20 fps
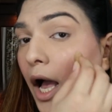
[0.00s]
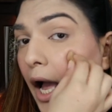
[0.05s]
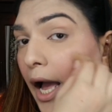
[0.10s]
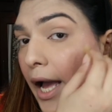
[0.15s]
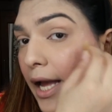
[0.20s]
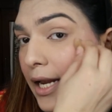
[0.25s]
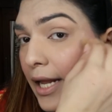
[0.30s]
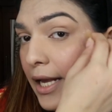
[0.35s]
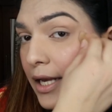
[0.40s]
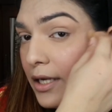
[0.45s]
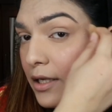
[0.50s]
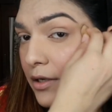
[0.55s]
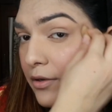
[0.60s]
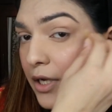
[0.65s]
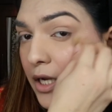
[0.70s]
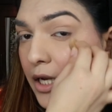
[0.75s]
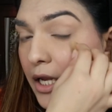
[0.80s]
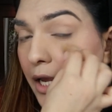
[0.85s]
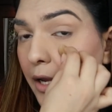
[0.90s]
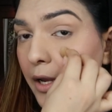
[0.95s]
I like a
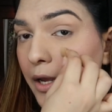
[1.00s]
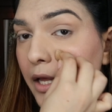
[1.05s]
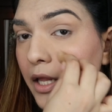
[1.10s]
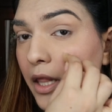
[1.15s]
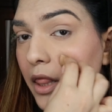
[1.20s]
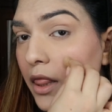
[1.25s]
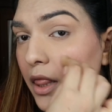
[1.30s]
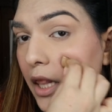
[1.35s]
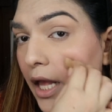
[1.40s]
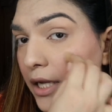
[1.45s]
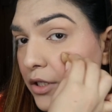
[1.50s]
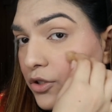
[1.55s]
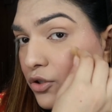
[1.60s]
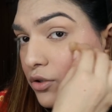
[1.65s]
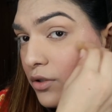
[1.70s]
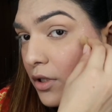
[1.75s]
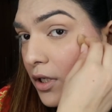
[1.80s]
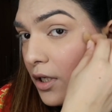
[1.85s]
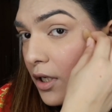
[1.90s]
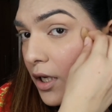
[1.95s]
really
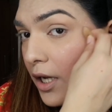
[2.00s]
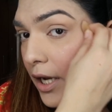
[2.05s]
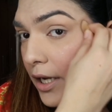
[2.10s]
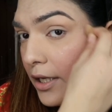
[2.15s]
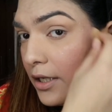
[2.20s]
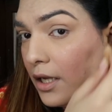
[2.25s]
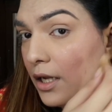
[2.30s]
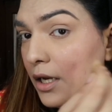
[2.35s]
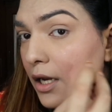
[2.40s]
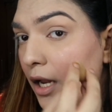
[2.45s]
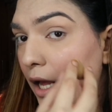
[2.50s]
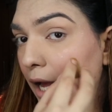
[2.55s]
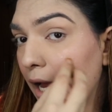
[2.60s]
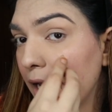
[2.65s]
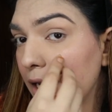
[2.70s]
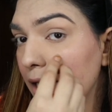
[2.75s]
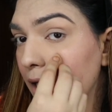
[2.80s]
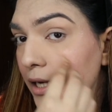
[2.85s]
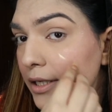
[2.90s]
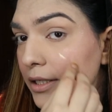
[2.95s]
natural kind of
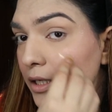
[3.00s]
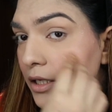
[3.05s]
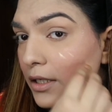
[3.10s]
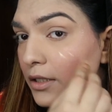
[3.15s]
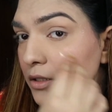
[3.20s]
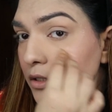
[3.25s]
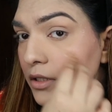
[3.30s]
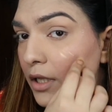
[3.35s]
highlighter,